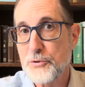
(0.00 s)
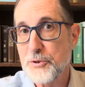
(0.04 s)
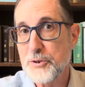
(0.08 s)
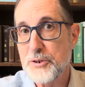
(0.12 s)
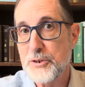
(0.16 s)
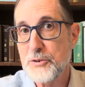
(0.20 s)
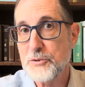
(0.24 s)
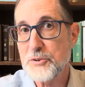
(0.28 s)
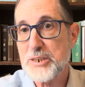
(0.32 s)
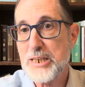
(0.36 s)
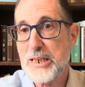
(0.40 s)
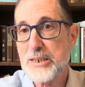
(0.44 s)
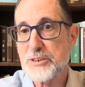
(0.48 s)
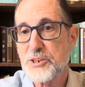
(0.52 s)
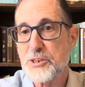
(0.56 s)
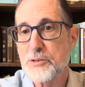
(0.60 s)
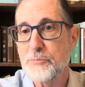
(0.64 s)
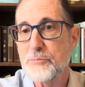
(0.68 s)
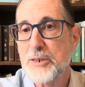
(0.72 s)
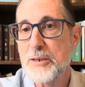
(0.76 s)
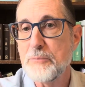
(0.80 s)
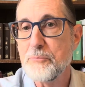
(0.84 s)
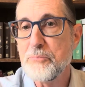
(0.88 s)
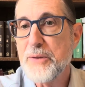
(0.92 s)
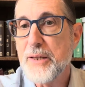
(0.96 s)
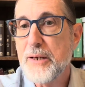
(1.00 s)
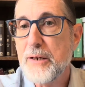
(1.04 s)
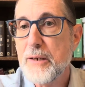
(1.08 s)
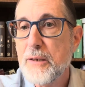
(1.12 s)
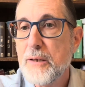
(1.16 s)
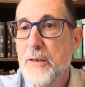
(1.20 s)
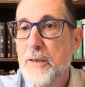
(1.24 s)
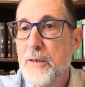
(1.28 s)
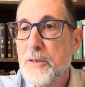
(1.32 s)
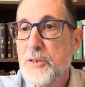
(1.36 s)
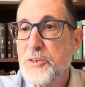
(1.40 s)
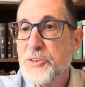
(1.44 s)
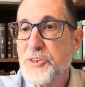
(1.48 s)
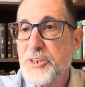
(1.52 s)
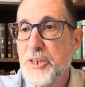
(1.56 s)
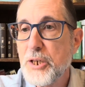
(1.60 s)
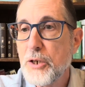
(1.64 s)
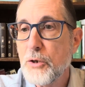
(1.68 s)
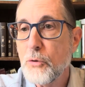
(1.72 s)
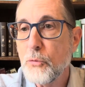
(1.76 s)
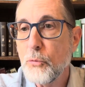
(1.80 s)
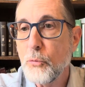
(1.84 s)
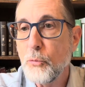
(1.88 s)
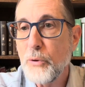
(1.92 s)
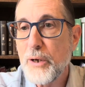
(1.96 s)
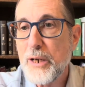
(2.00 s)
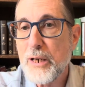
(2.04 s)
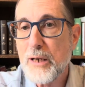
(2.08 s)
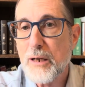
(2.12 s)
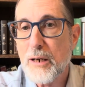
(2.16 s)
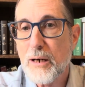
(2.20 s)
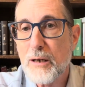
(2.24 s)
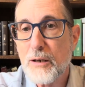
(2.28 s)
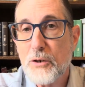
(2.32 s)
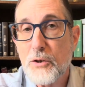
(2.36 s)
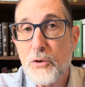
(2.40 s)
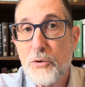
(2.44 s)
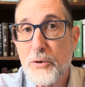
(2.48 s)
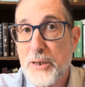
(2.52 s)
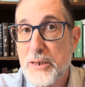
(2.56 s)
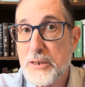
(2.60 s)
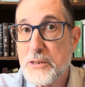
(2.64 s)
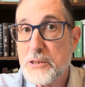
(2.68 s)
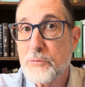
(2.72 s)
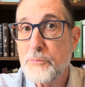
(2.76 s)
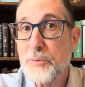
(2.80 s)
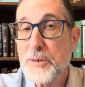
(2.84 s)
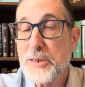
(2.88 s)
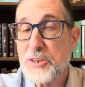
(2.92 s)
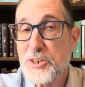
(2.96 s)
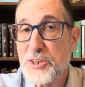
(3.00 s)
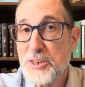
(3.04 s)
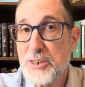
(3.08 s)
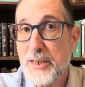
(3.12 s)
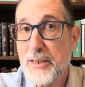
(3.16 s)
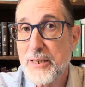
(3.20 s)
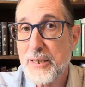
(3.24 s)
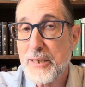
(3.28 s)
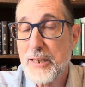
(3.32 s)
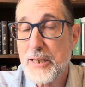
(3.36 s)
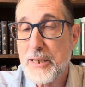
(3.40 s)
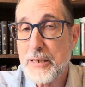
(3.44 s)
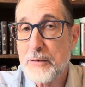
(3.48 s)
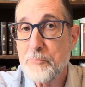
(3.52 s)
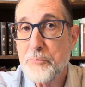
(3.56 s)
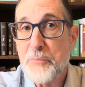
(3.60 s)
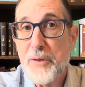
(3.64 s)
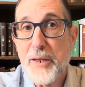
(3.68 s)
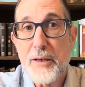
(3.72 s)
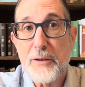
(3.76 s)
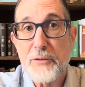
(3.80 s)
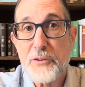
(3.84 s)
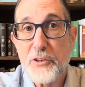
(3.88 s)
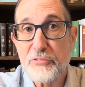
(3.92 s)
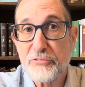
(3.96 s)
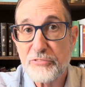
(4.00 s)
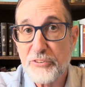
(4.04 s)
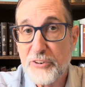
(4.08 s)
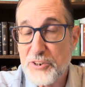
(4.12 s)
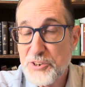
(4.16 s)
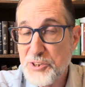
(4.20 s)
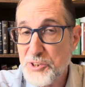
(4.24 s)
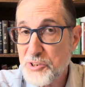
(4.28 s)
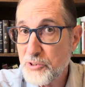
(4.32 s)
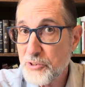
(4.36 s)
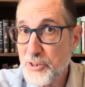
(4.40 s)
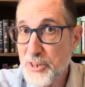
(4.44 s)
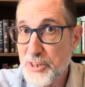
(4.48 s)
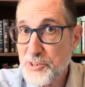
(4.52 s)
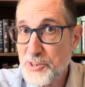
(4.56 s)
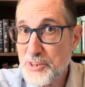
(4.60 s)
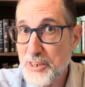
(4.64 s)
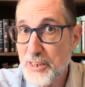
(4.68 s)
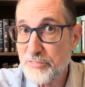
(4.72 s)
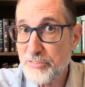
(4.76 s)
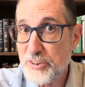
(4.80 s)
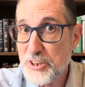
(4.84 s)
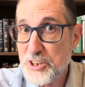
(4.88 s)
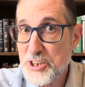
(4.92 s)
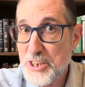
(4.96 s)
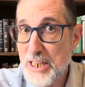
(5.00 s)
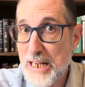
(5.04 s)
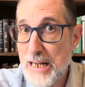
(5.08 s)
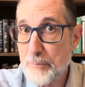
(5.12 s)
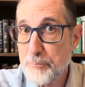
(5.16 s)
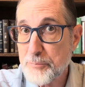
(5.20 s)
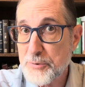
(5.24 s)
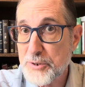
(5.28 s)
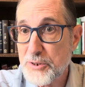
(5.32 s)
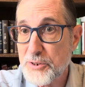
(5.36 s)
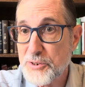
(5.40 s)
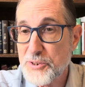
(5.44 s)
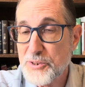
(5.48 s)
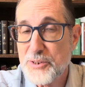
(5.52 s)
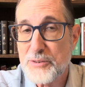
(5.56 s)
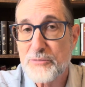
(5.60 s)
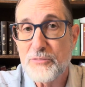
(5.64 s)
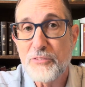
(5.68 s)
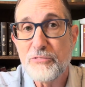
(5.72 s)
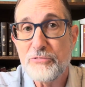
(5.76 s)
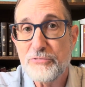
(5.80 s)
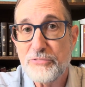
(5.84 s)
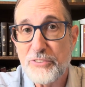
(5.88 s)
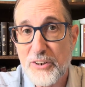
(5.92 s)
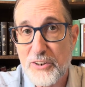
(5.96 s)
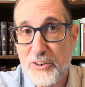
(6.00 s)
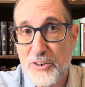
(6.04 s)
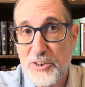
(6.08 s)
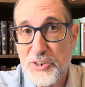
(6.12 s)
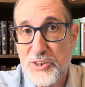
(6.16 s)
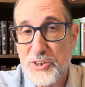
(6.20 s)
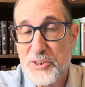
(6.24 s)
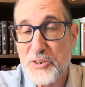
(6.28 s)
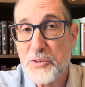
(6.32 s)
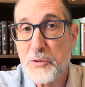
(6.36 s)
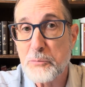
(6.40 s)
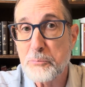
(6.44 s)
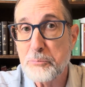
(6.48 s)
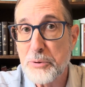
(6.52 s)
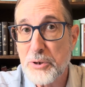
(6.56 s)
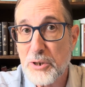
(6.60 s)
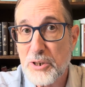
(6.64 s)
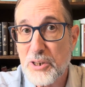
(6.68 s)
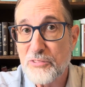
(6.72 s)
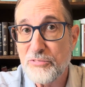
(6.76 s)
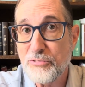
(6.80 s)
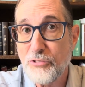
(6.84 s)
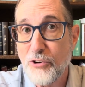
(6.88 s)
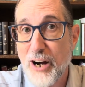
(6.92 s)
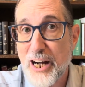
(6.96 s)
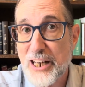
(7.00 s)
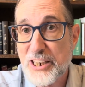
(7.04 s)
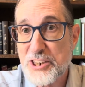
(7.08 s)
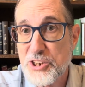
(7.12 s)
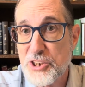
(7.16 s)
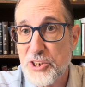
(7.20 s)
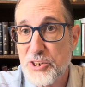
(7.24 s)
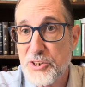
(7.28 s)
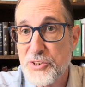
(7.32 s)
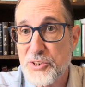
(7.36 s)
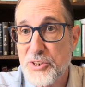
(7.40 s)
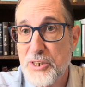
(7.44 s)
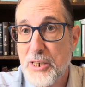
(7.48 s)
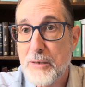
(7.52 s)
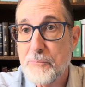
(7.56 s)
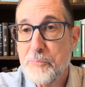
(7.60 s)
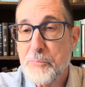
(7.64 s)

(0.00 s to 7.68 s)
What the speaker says: New Testament. So we are going to be studying the first 37 chapters first, the Book of Watchers,